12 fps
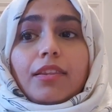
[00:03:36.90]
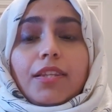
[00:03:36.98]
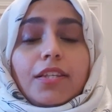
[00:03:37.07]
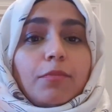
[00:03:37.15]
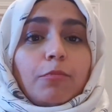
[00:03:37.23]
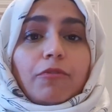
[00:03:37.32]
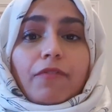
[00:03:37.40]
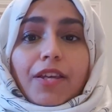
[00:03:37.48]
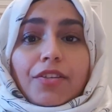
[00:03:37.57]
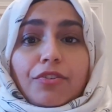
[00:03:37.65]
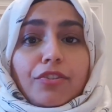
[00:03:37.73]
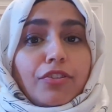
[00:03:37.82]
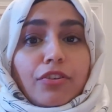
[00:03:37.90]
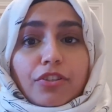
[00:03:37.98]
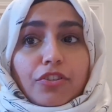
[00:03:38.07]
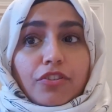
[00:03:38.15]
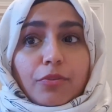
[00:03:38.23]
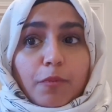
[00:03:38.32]
this professor is not
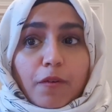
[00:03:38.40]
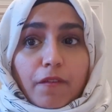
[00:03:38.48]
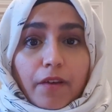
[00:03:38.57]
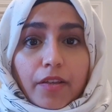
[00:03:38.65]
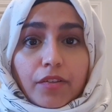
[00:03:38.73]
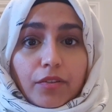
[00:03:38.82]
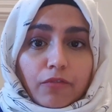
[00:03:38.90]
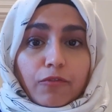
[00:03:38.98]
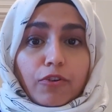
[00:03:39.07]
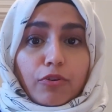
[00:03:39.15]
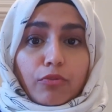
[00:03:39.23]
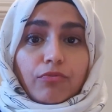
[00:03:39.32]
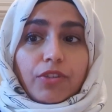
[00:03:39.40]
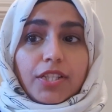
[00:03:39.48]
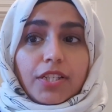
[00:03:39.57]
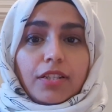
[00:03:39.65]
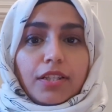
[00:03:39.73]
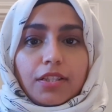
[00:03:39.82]
just a professor for no
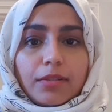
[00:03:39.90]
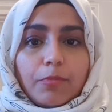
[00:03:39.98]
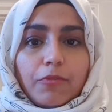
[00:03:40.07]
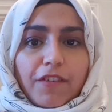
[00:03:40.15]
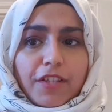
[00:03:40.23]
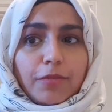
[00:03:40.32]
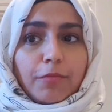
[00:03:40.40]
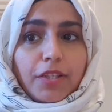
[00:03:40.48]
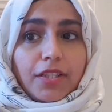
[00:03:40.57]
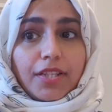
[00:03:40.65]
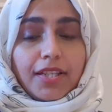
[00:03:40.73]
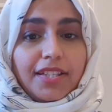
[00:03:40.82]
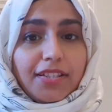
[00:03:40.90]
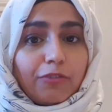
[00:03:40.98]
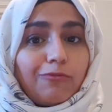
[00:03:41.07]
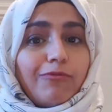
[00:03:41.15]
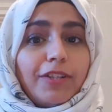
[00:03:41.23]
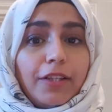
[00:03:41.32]
reason. He's a professor because he's
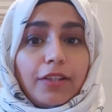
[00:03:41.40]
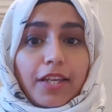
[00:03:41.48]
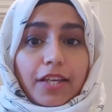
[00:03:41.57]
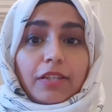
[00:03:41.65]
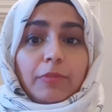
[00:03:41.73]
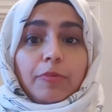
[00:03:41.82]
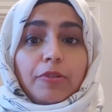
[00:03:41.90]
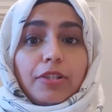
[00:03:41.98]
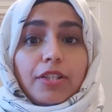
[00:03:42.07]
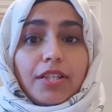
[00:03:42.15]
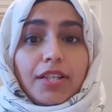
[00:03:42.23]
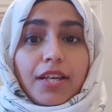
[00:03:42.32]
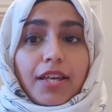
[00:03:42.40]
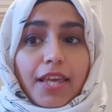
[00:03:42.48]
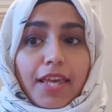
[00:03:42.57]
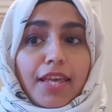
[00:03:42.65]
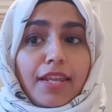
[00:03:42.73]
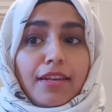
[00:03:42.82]
a real expert
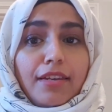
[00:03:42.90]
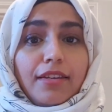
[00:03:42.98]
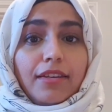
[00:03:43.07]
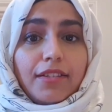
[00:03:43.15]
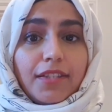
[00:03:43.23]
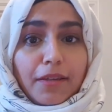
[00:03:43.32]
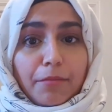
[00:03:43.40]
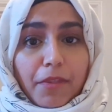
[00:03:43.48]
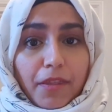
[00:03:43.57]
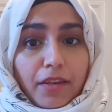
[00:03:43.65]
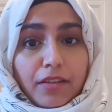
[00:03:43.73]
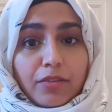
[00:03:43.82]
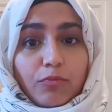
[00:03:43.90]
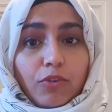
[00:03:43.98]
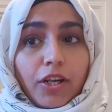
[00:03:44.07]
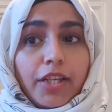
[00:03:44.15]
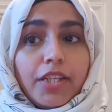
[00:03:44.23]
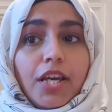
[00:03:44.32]
in something,
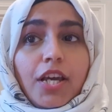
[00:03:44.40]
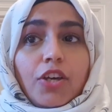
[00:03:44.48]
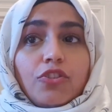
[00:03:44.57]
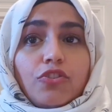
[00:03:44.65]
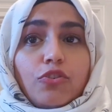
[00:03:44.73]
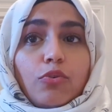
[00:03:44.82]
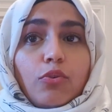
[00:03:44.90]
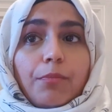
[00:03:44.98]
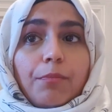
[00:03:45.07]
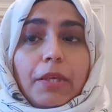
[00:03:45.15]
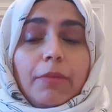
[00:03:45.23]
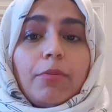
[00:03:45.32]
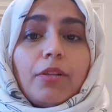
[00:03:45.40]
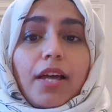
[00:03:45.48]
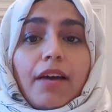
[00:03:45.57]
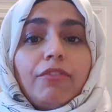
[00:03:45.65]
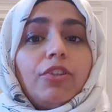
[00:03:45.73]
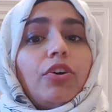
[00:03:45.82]
right? So people
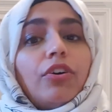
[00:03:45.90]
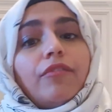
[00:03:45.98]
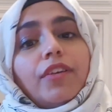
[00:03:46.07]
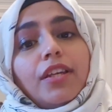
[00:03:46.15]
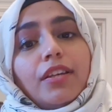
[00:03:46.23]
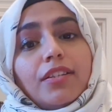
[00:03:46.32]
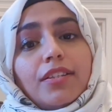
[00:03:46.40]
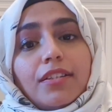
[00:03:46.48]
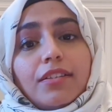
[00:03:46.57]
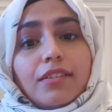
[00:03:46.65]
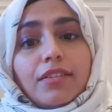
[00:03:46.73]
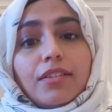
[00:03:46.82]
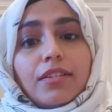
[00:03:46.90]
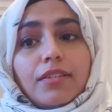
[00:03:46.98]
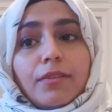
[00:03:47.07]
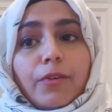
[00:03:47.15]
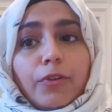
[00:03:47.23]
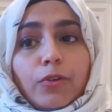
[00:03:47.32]
have a lot of inconsistencies
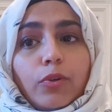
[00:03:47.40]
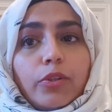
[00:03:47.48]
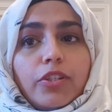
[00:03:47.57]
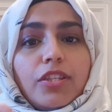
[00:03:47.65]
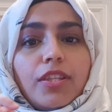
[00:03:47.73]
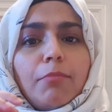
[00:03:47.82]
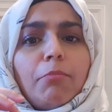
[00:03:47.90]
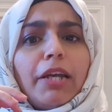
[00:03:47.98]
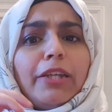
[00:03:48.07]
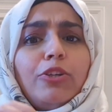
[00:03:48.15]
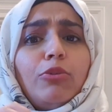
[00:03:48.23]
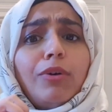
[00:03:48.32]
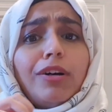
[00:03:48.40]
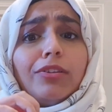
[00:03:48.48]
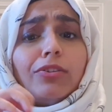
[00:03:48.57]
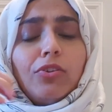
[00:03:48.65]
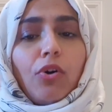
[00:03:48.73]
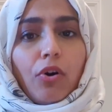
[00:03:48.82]
in their knowledge. They might know a
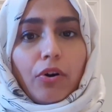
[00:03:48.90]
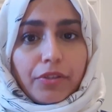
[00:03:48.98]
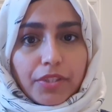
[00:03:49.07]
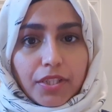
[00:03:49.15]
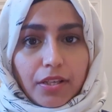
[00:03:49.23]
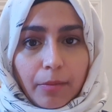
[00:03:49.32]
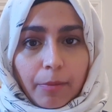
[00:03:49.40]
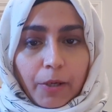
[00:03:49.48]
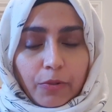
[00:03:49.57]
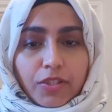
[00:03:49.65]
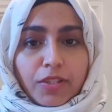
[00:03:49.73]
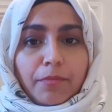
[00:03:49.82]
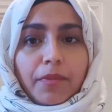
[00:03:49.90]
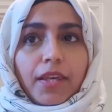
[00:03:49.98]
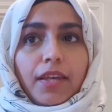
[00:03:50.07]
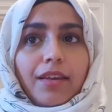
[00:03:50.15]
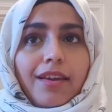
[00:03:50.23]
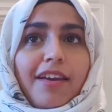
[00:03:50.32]
lot about
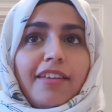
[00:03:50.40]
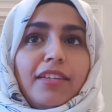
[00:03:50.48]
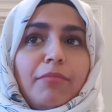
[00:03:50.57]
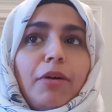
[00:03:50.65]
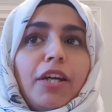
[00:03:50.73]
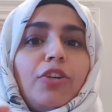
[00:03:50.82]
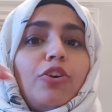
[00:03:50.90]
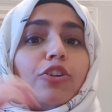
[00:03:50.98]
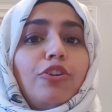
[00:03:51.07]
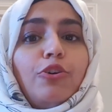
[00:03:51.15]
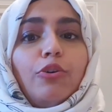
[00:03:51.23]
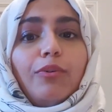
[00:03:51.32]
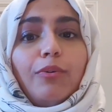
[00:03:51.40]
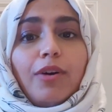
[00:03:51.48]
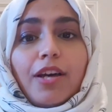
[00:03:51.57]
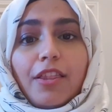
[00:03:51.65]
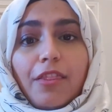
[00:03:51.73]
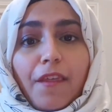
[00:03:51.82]
something and they might not know
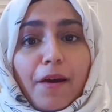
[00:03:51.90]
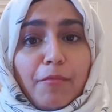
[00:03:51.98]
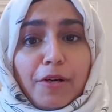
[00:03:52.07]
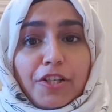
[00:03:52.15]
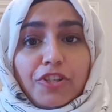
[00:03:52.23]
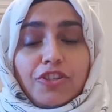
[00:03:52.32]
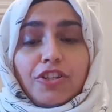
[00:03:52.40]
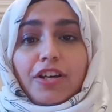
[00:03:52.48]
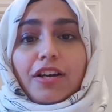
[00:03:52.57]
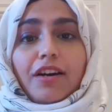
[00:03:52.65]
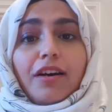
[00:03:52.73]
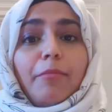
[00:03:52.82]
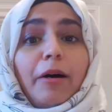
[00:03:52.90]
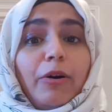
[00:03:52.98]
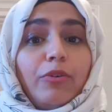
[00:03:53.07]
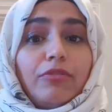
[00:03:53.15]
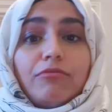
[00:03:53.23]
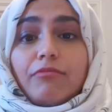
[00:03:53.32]
that much
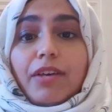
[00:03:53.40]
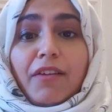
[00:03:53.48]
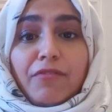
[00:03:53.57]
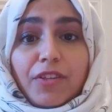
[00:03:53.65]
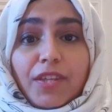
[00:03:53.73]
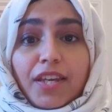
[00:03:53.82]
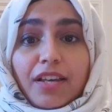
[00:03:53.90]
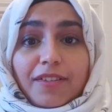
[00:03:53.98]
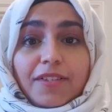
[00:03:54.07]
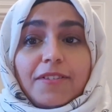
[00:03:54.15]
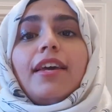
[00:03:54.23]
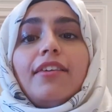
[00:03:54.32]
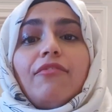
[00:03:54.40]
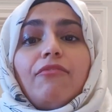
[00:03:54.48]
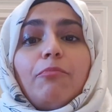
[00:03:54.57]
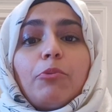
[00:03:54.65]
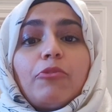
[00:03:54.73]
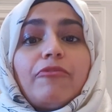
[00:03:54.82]
about everything else. If
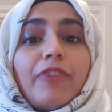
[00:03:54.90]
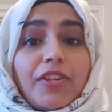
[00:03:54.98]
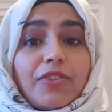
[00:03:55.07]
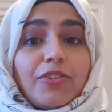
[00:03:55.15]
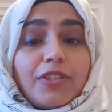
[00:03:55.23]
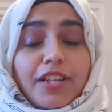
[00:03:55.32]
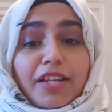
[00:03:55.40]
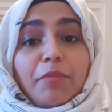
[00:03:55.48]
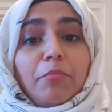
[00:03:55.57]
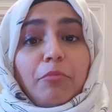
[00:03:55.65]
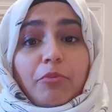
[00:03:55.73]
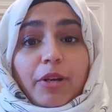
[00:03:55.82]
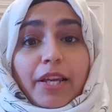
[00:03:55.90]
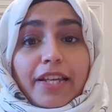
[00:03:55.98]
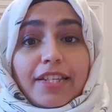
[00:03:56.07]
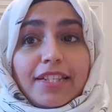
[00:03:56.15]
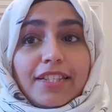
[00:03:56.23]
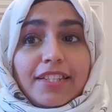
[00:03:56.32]
professors can
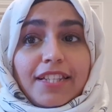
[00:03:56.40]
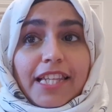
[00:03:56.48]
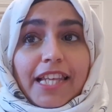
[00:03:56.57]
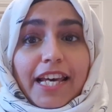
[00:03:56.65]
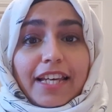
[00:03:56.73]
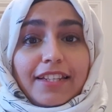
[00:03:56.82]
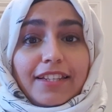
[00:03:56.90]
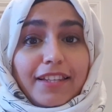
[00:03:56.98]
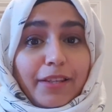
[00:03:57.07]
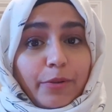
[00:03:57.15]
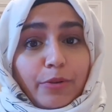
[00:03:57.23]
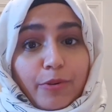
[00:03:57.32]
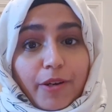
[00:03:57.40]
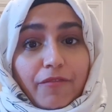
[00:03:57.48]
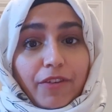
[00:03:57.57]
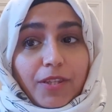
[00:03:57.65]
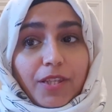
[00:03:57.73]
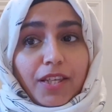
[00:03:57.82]
embrace that they don't know
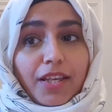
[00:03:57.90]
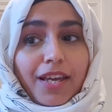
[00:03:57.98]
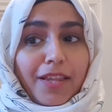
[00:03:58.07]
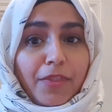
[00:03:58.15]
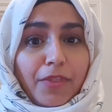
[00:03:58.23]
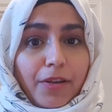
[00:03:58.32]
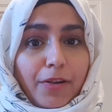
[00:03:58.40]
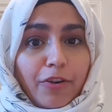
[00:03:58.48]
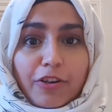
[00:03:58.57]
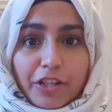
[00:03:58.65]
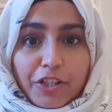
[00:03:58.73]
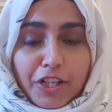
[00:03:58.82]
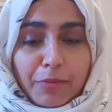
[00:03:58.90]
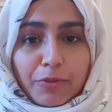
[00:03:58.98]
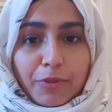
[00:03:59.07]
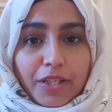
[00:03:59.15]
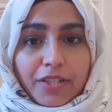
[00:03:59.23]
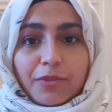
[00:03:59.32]
everything and they're not ashamed
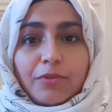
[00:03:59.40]
to ask